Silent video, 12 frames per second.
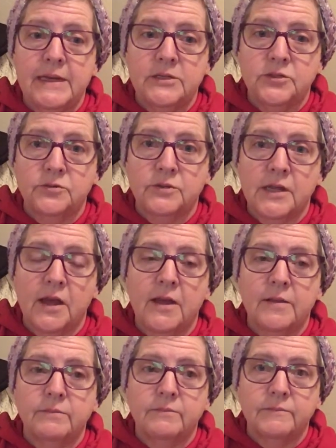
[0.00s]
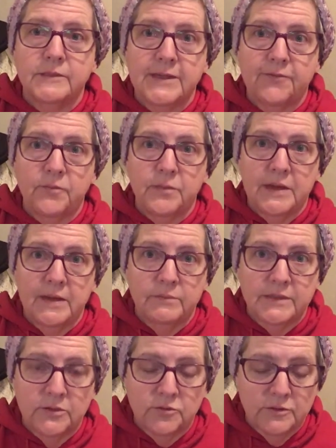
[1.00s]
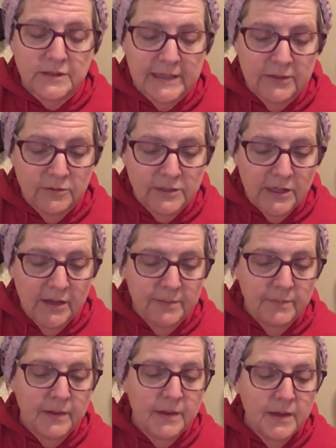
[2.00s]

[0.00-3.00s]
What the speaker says: Eastern Time, 7 p.m. Central Standard Time.